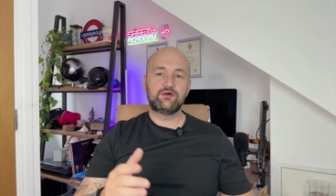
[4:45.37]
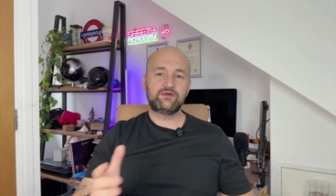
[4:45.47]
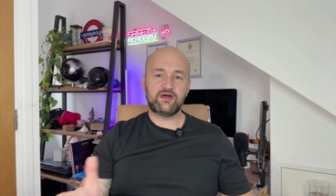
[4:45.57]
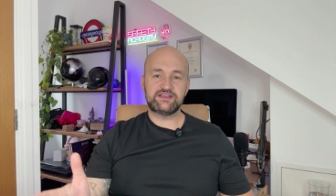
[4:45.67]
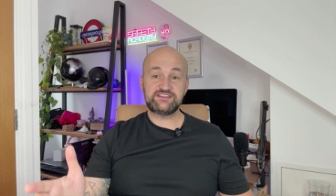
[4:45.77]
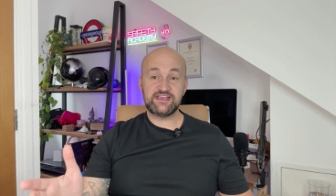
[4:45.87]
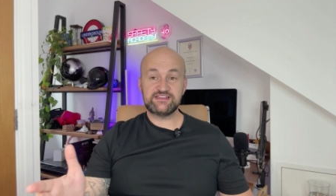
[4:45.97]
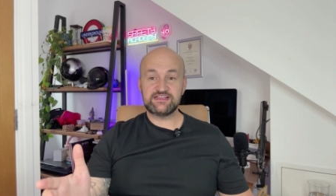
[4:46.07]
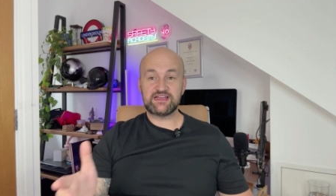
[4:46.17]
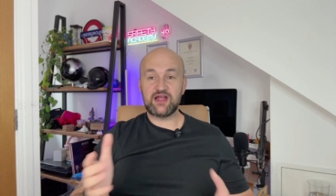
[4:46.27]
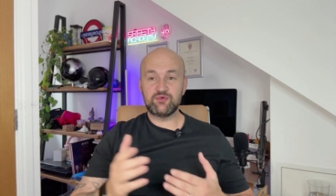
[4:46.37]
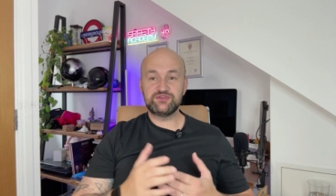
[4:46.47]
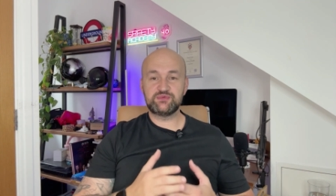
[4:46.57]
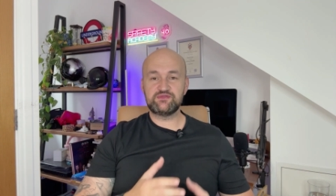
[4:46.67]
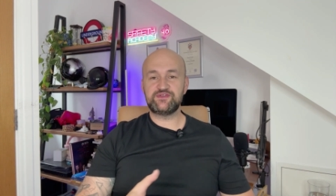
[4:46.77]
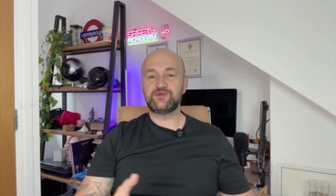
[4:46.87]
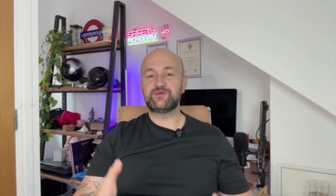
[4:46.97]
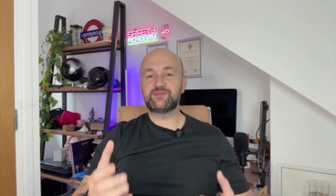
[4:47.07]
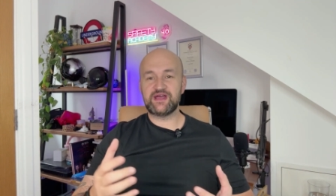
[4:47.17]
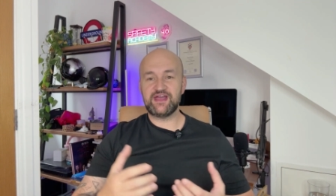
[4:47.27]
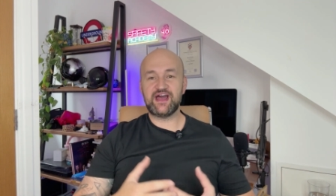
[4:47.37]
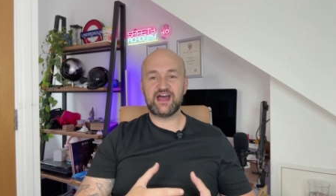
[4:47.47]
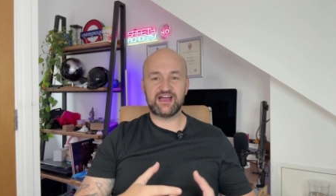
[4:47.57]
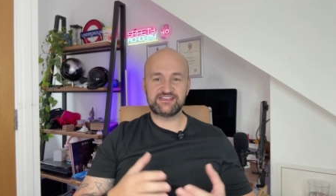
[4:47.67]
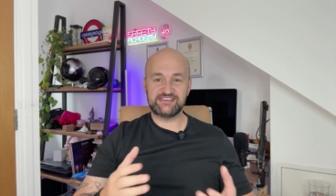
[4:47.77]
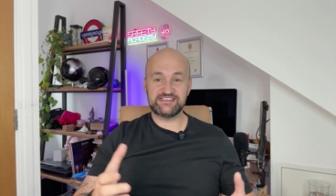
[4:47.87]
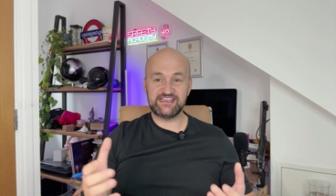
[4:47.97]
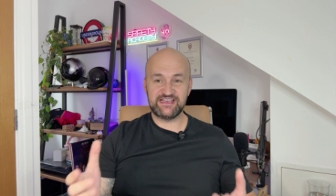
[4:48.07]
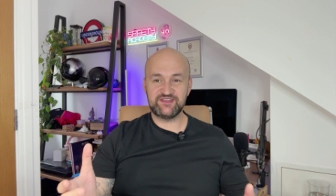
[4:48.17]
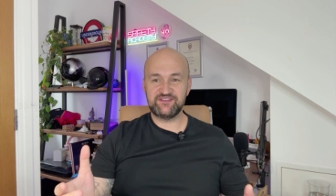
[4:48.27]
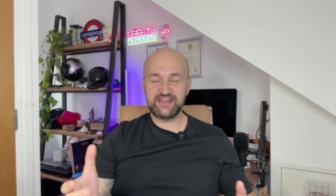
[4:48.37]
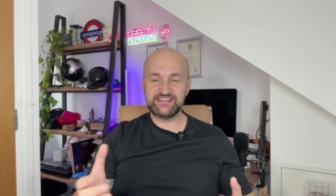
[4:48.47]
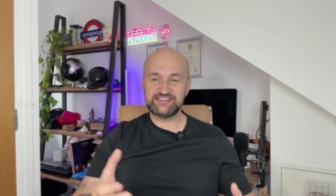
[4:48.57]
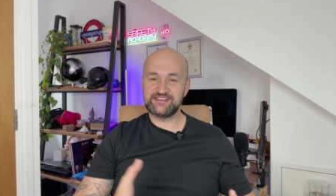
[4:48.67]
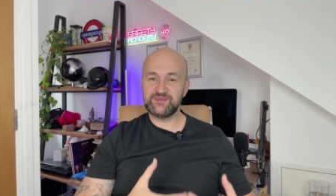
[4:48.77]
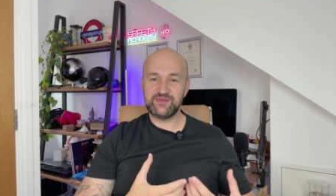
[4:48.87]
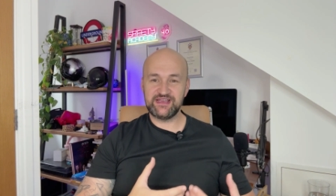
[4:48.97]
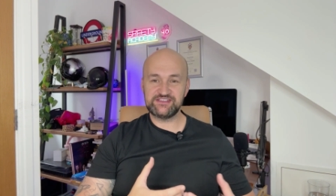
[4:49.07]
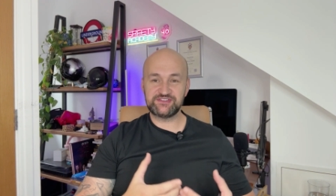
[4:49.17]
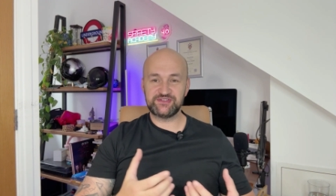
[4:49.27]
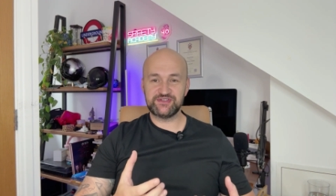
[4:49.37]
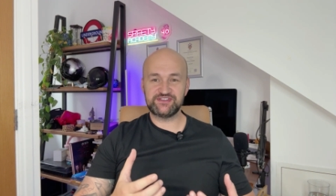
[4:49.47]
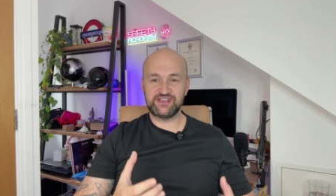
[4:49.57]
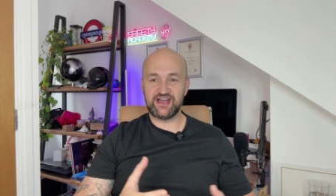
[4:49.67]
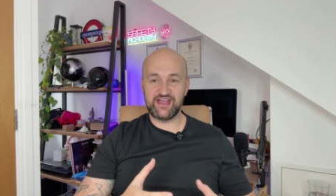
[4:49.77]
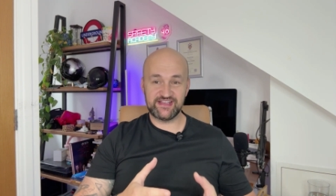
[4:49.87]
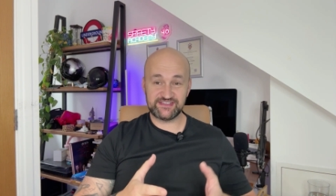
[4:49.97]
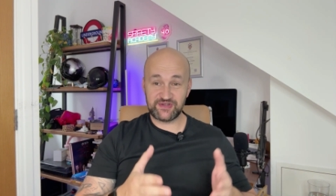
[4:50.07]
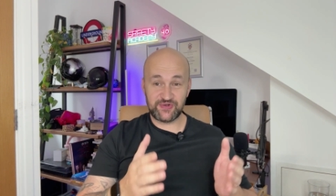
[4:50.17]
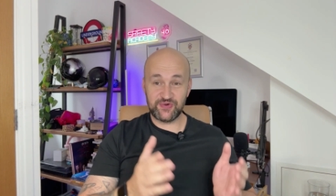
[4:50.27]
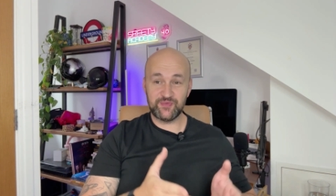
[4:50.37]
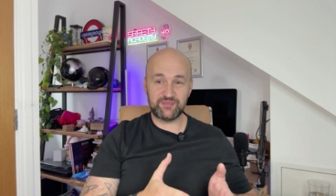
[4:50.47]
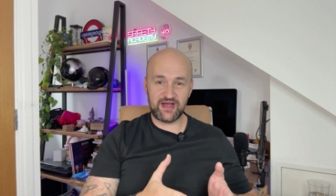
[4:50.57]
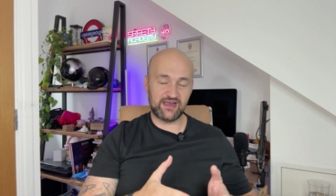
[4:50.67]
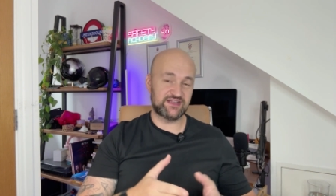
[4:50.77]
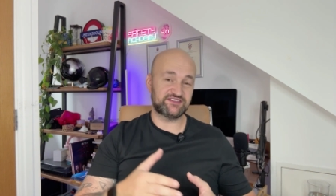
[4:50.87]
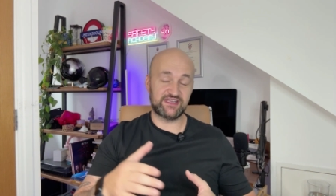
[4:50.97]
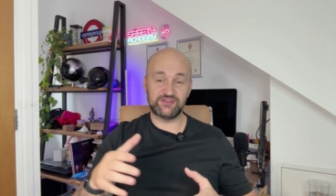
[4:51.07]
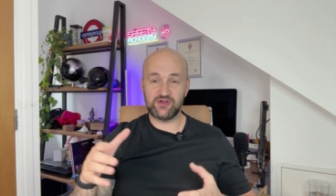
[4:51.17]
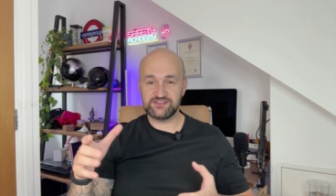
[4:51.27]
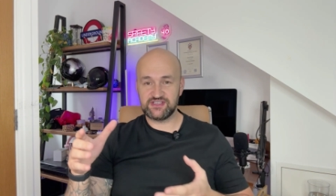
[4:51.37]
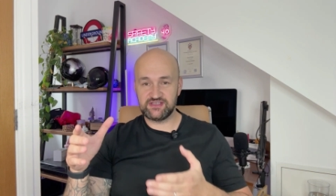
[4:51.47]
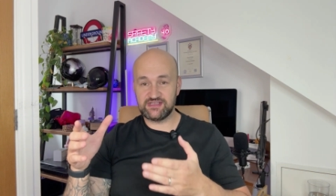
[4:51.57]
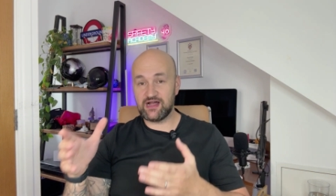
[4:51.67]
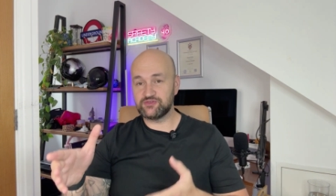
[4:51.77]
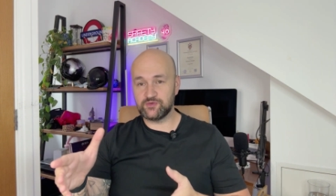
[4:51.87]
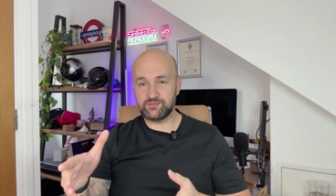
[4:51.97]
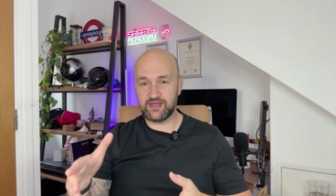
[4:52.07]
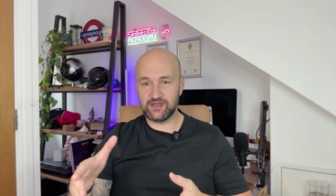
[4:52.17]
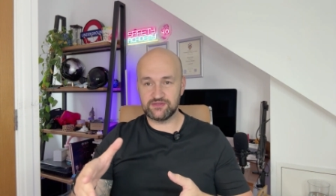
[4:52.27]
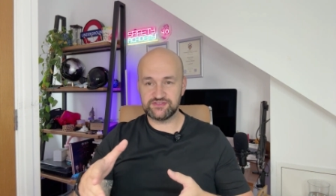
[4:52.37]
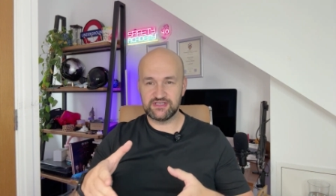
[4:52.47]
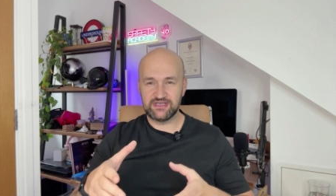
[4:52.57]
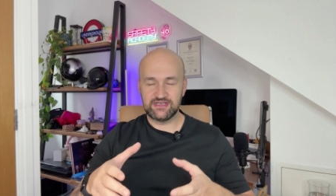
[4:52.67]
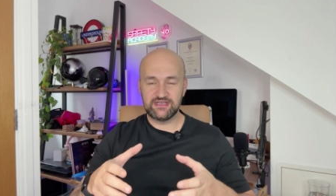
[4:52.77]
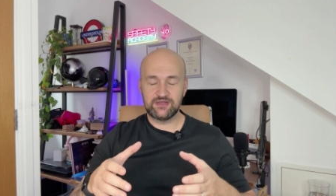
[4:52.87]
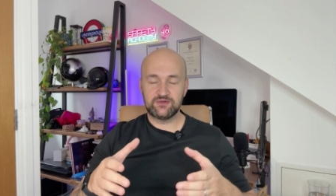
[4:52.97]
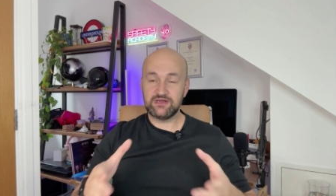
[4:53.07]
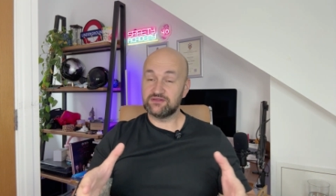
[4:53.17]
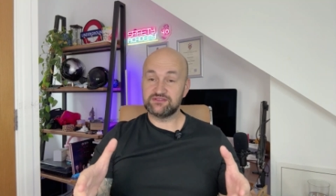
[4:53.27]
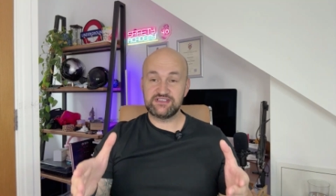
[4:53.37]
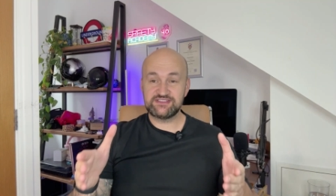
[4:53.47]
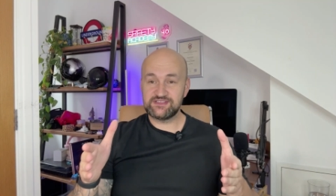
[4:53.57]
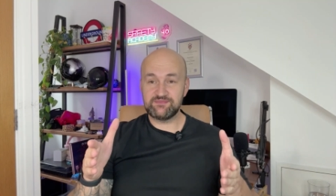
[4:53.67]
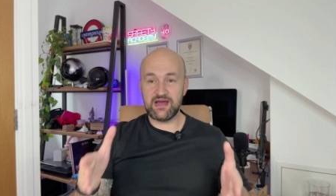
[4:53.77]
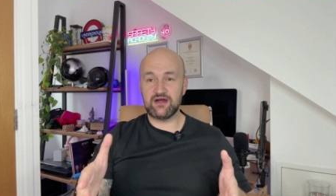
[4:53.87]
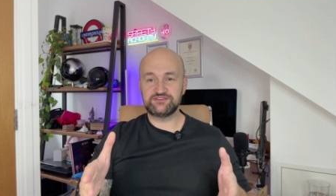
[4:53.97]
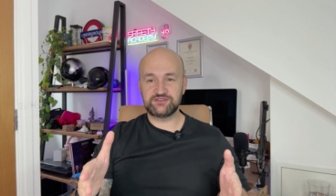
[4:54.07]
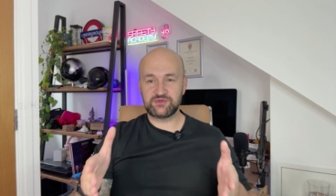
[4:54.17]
Well, I said that I would review my hack that elevates the ability to use AI as a co pilot and not an autopilot. Well, this is about